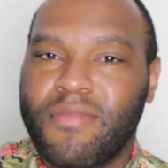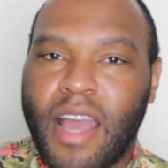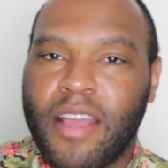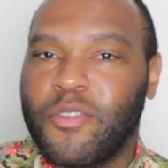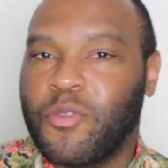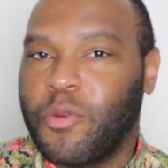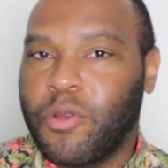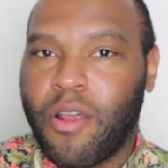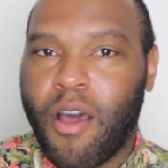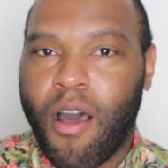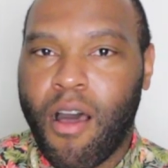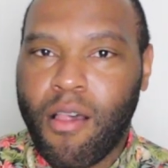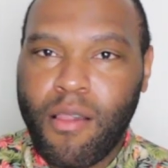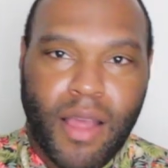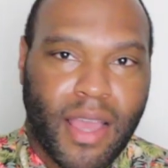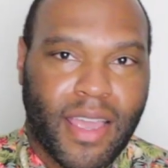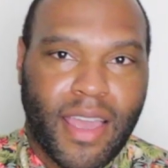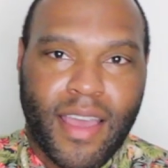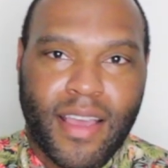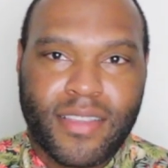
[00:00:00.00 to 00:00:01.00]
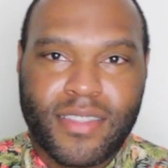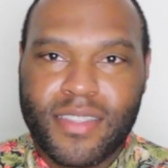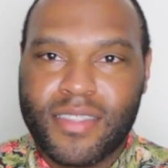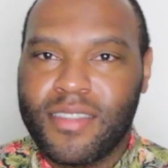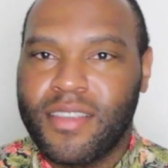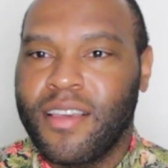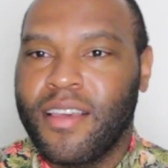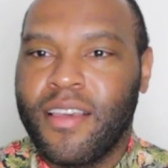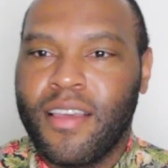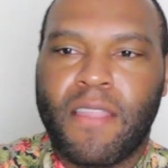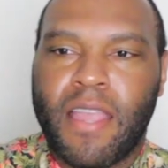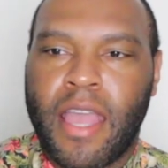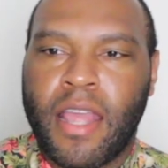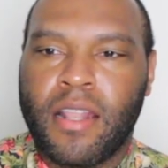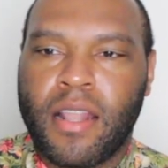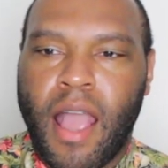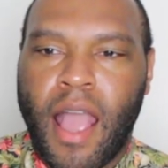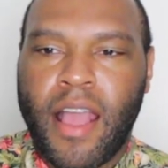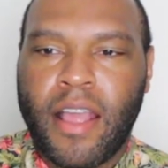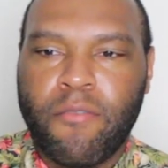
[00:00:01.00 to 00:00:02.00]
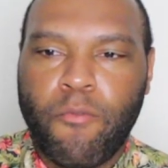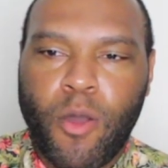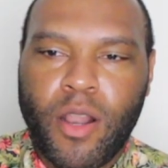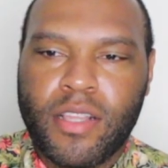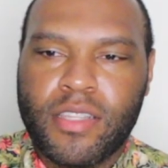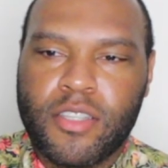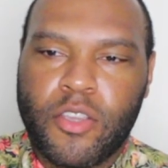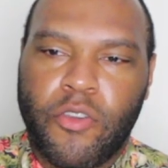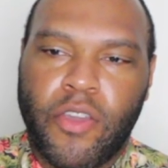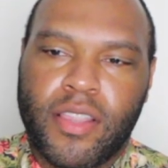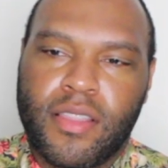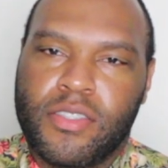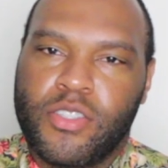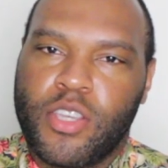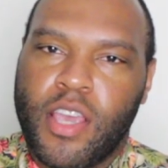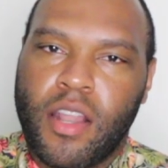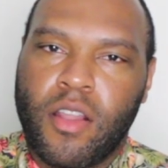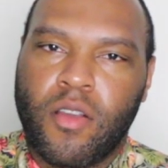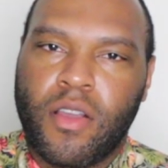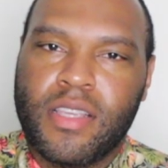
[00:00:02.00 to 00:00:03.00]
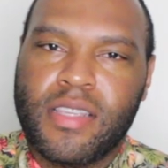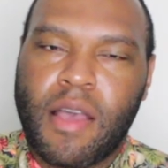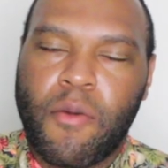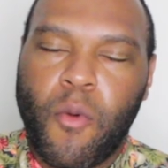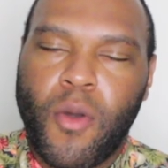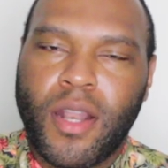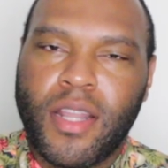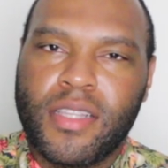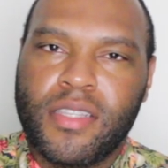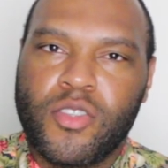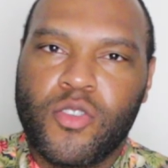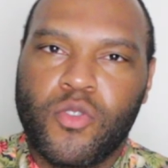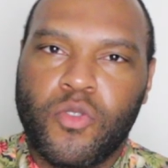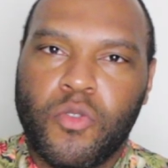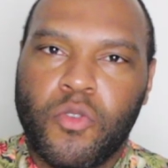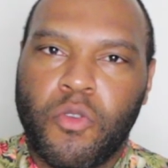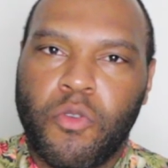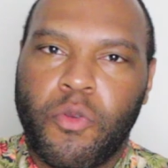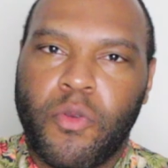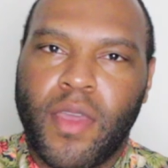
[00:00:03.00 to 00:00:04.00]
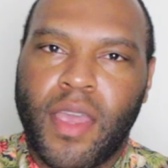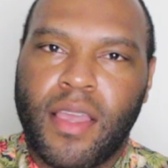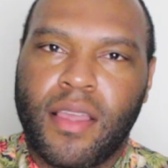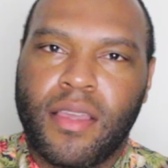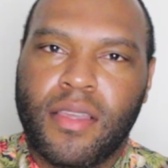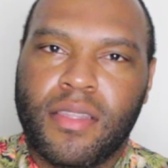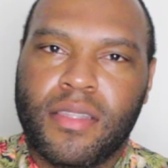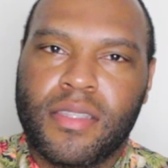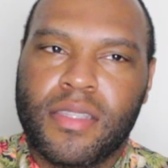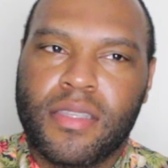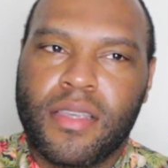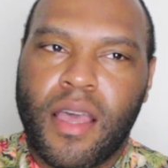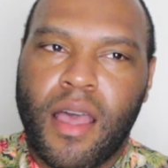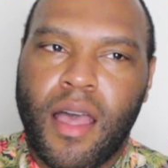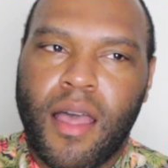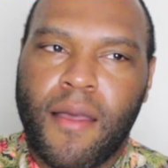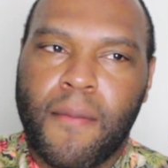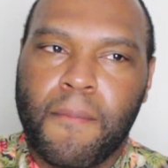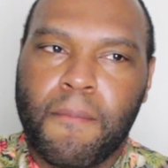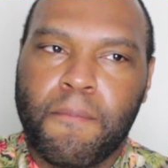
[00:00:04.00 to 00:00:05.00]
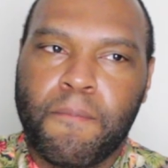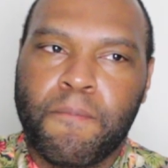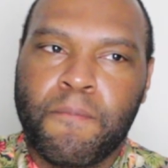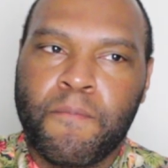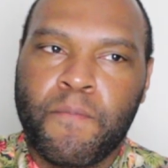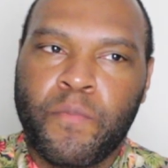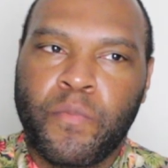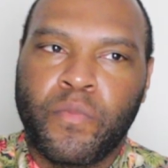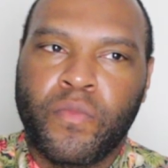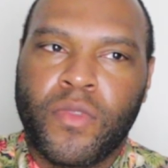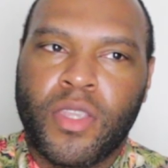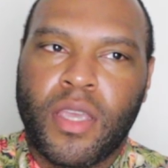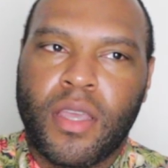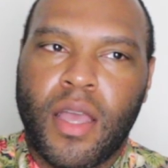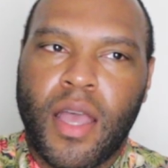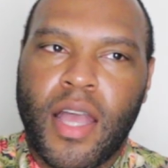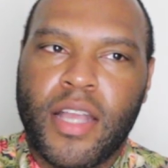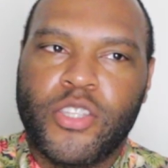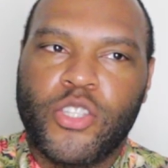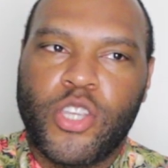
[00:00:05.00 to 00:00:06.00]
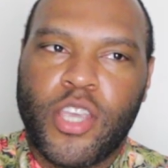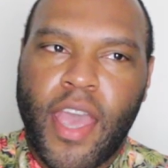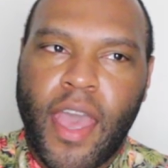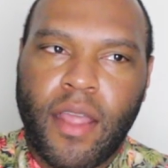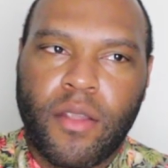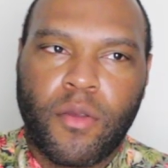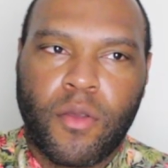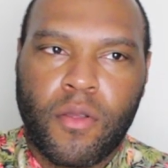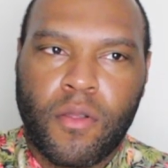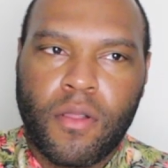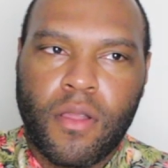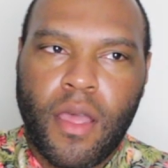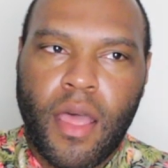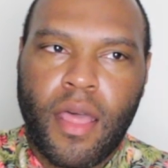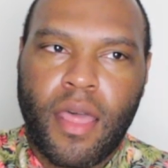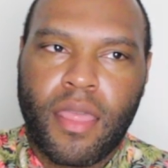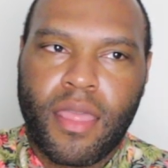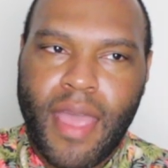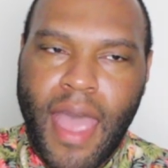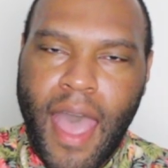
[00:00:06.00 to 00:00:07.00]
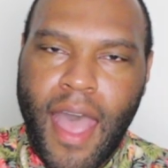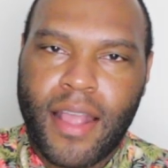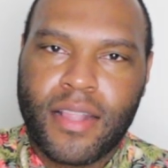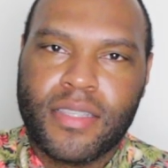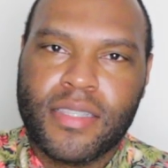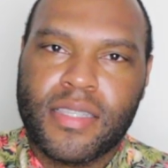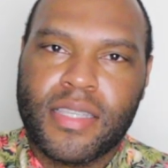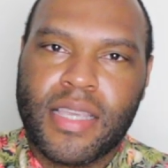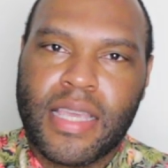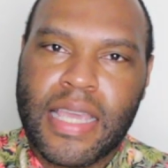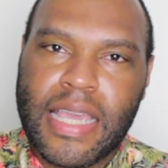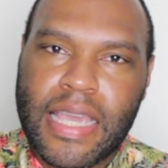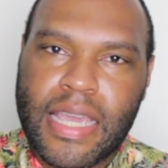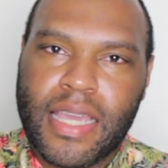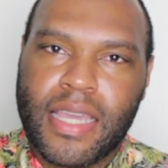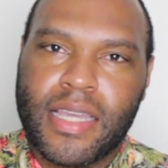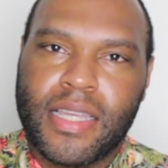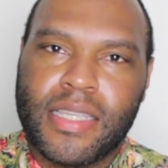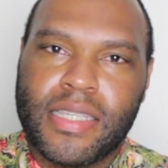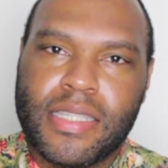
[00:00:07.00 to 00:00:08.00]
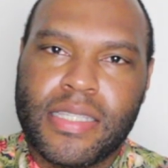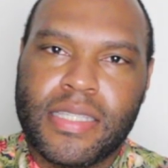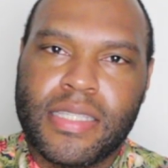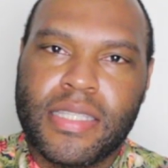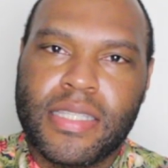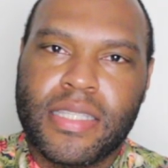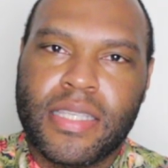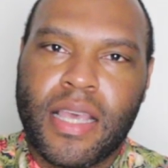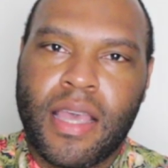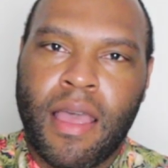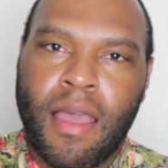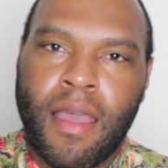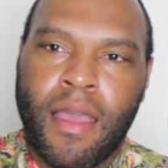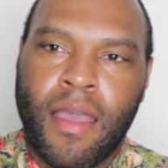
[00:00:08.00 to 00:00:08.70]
I do it all, I guess. And I wanted to create this channel because I wanted to create um, a channel that is